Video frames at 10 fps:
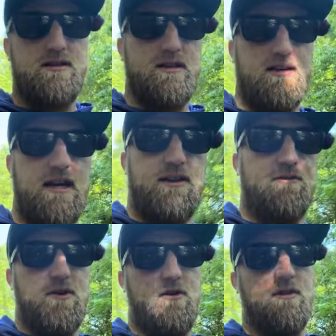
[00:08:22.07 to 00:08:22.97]
get down
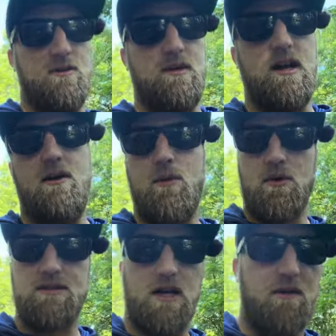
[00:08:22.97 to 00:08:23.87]
the road and then we got
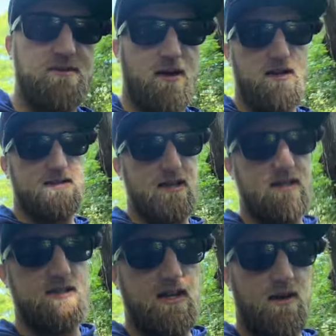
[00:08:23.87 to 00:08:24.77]
more soft spots that I
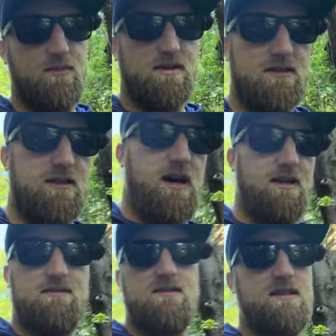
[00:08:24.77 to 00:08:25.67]
just happen to not
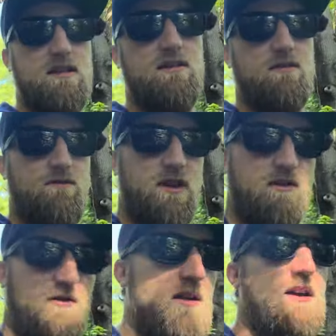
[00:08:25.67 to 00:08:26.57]
see or
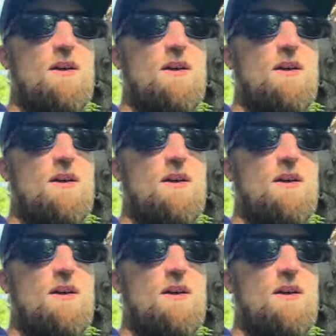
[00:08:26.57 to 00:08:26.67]
feel,